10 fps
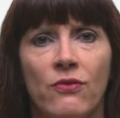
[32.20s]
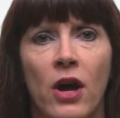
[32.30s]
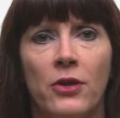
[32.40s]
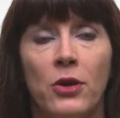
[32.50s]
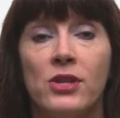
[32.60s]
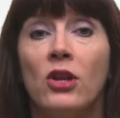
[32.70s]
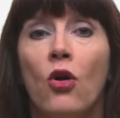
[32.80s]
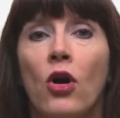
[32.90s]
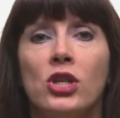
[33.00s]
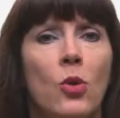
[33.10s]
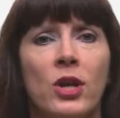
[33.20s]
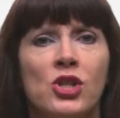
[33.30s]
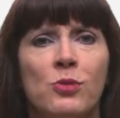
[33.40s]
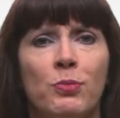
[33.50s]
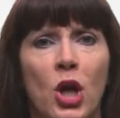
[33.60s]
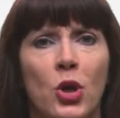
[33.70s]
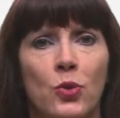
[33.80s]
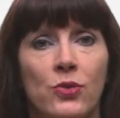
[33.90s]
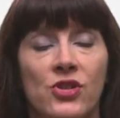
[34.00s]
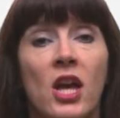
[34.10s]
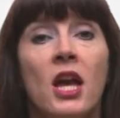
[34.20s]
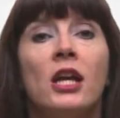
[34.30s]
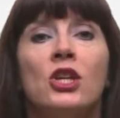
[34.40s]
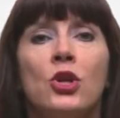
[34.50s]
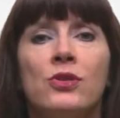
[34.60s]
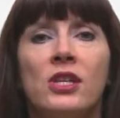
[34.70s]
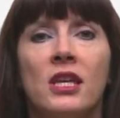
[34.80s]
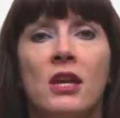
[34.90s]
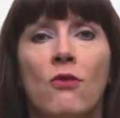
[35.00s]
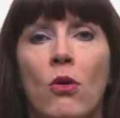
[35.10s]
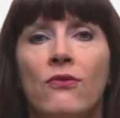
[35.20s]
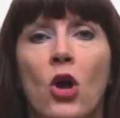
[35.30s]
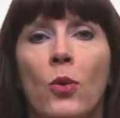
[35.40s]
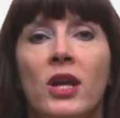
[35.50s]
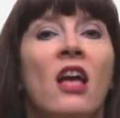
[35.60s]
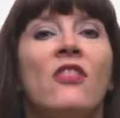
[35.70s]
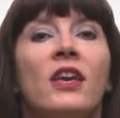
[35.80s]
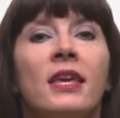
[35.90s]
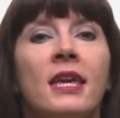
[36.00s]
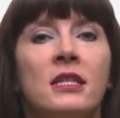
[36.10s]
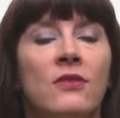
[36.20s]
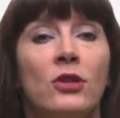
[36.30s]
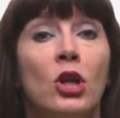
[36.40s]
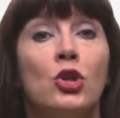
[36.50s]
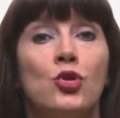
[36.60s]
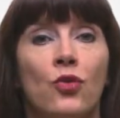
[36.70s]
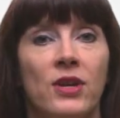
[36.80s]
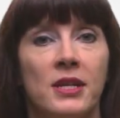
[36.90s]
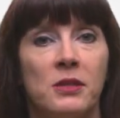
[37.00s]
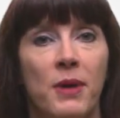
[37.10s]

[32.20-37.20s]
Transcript: follows, and Claudio explodes, accusing Hero of knowing the heat of a luxurious